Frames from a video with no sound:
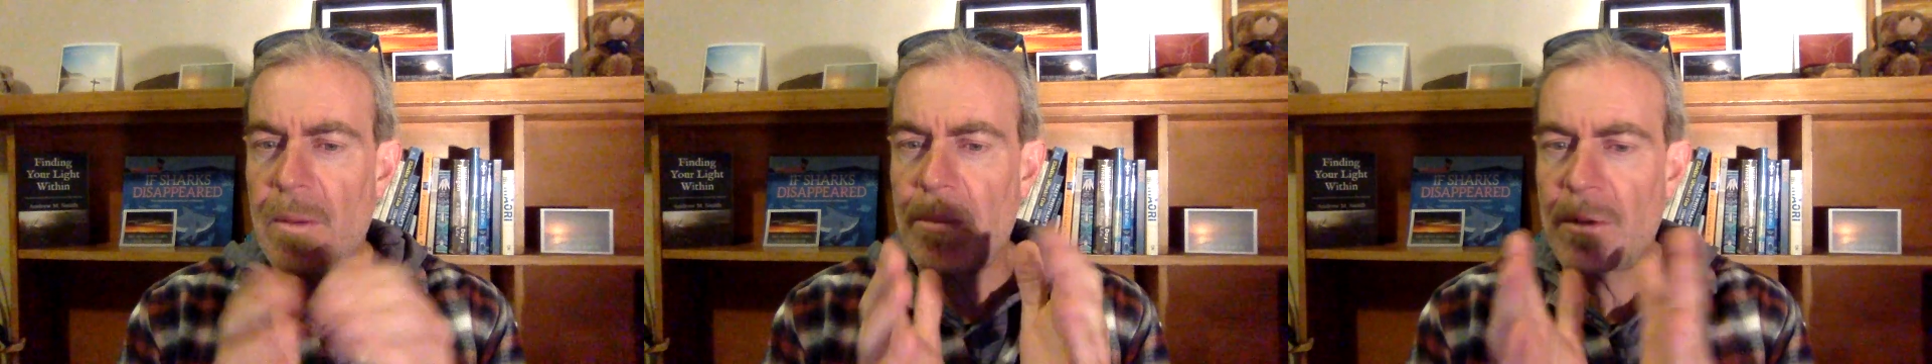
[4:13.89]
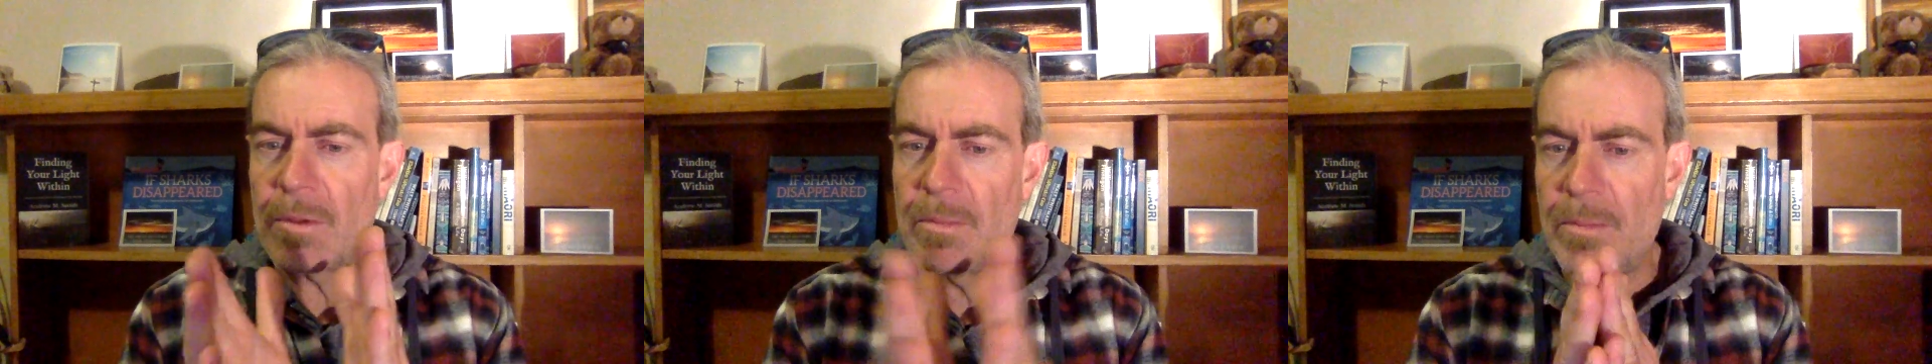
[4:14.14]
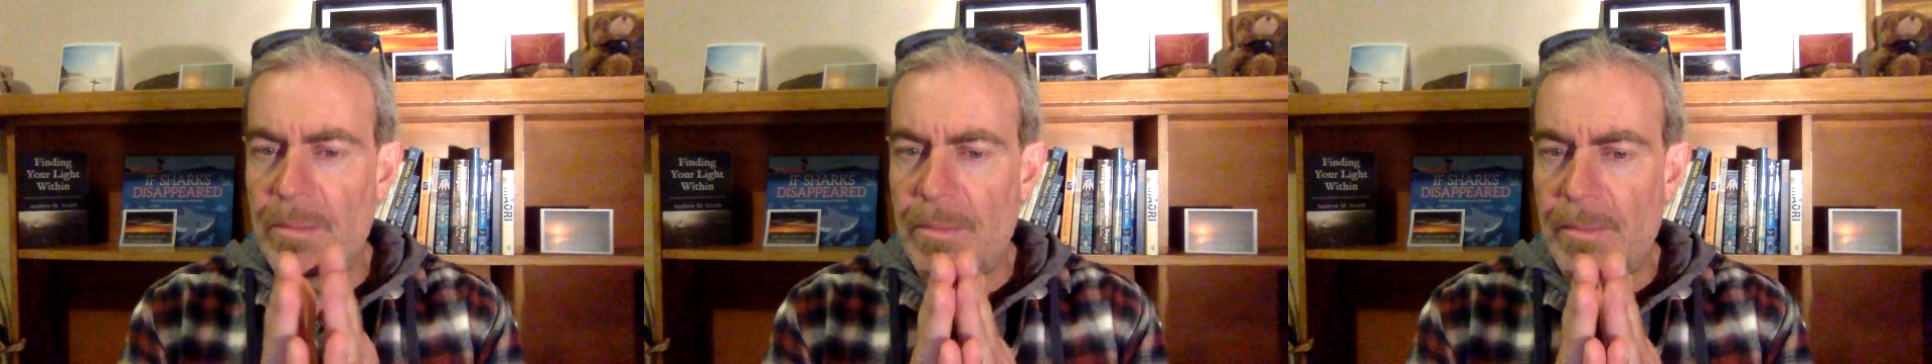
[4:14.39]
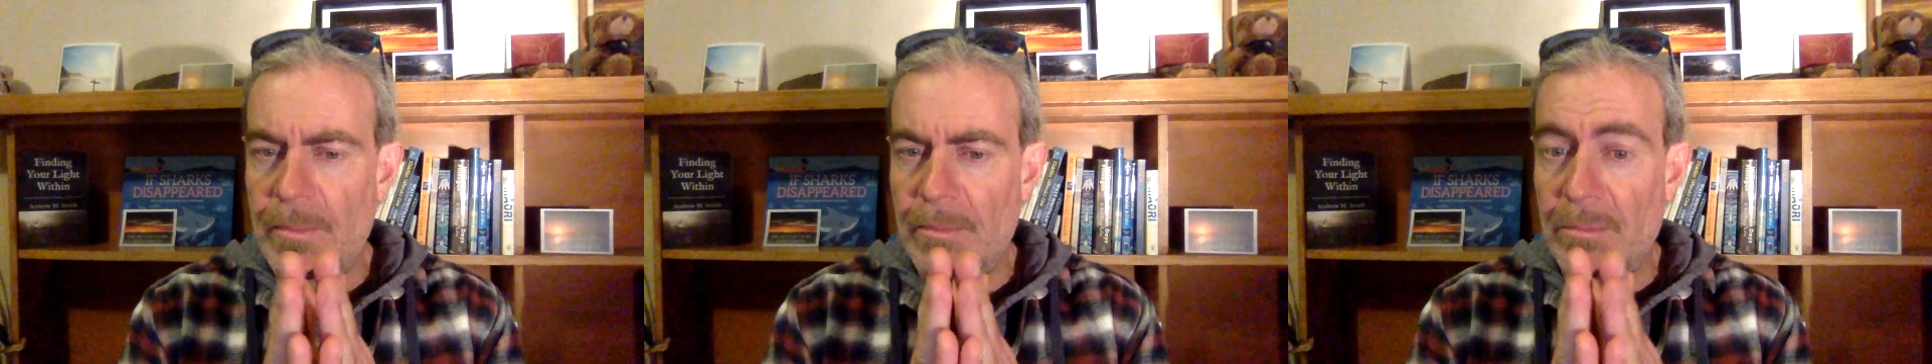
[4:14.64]
both
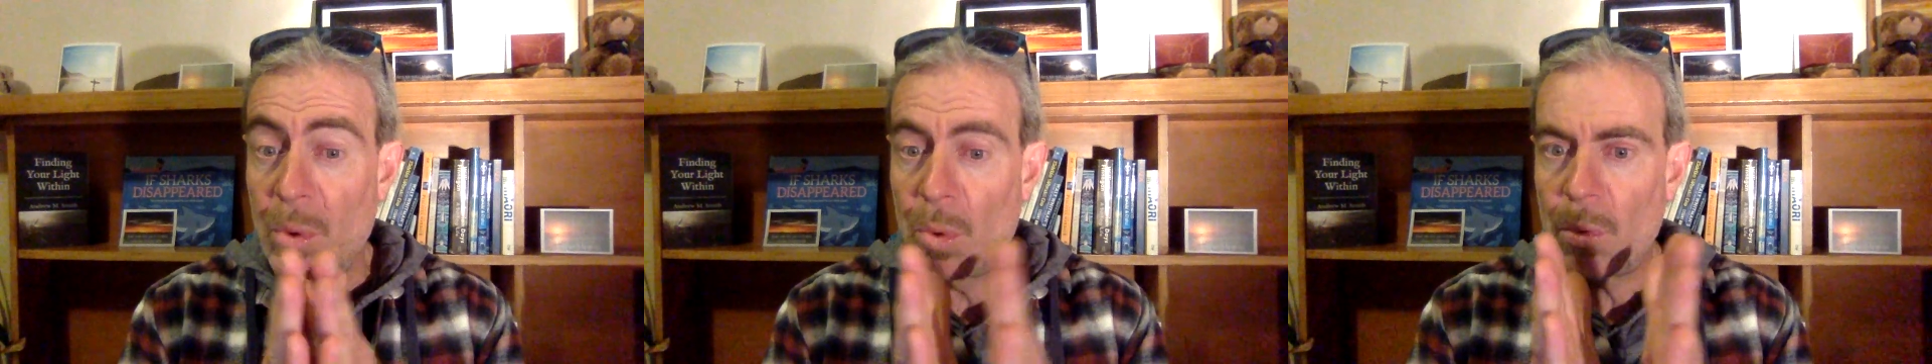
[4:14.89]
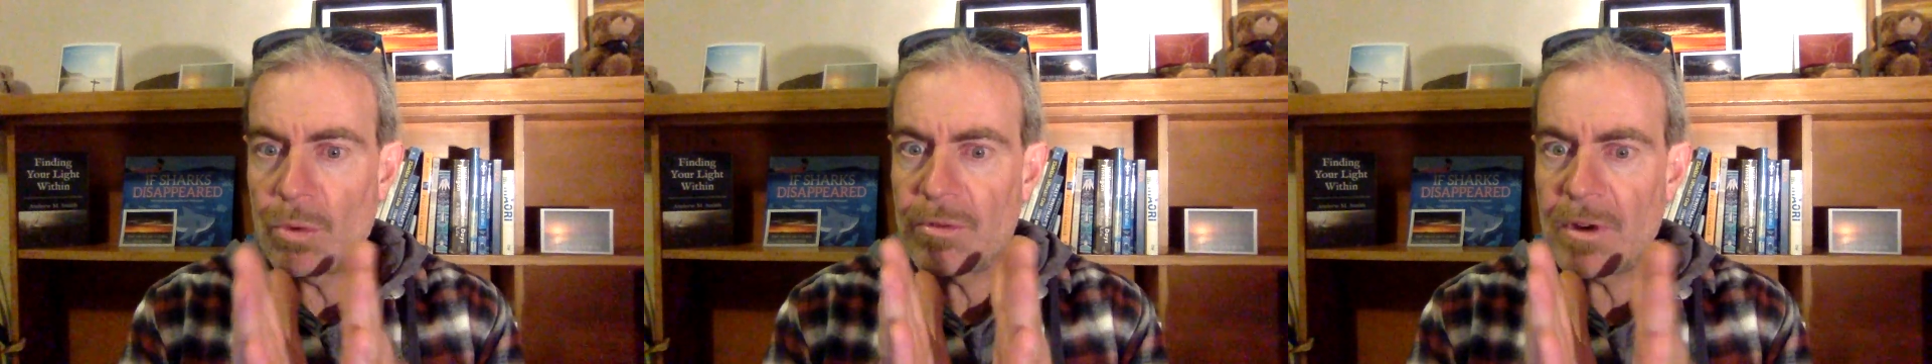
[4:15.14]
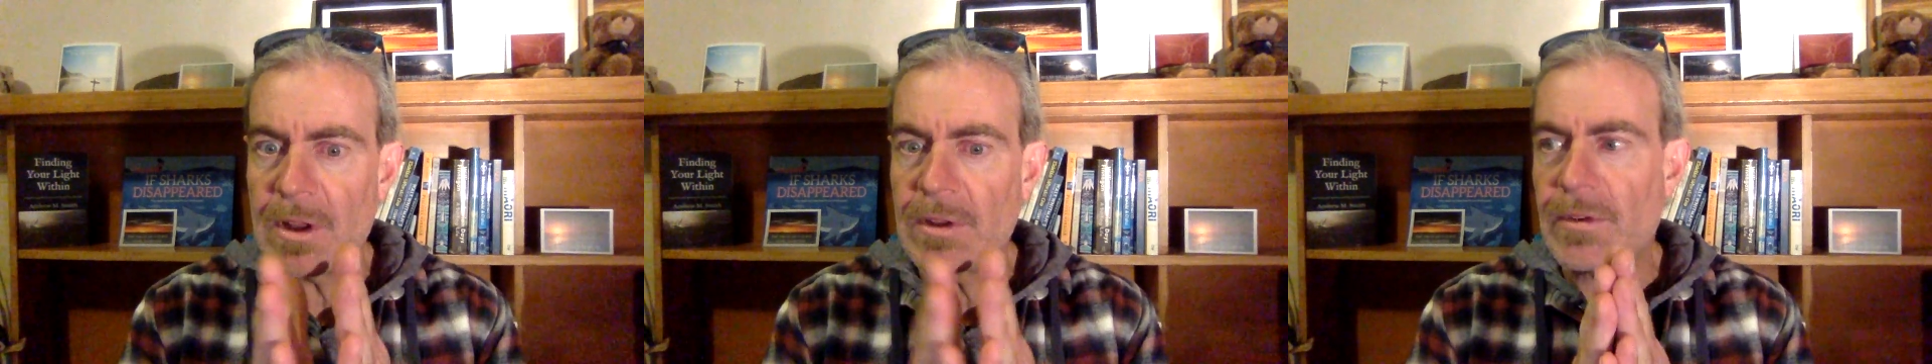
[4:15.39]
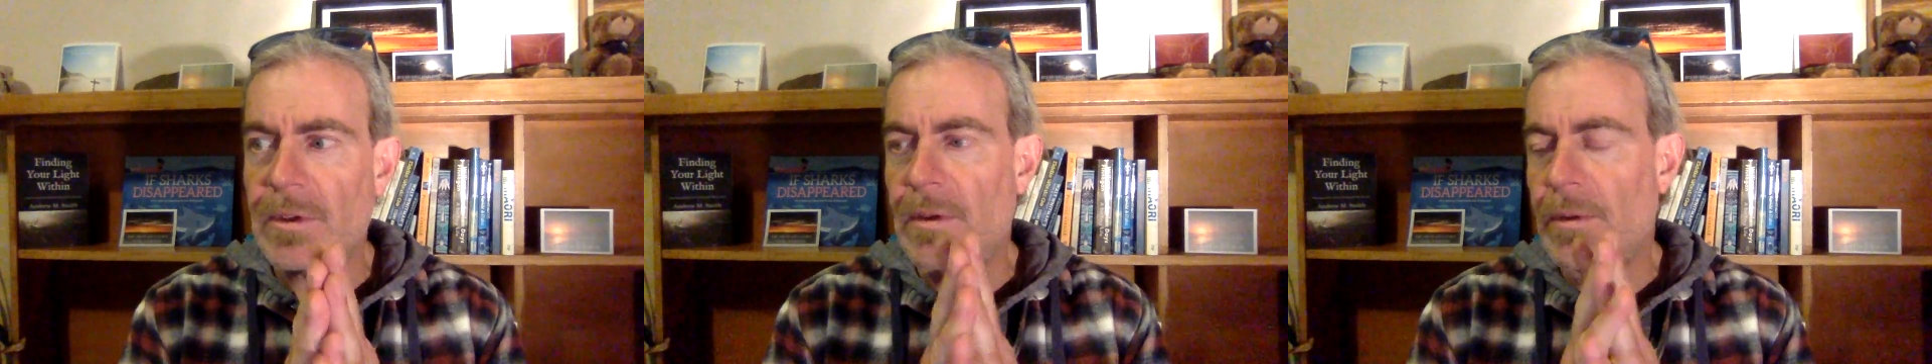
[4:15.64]
board
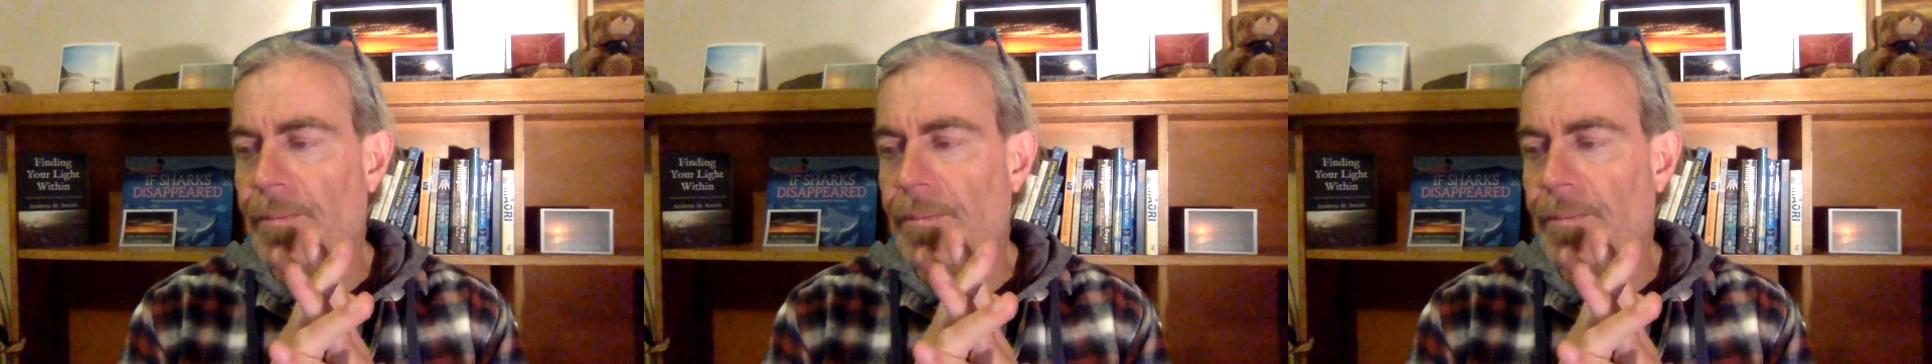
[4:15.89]
related.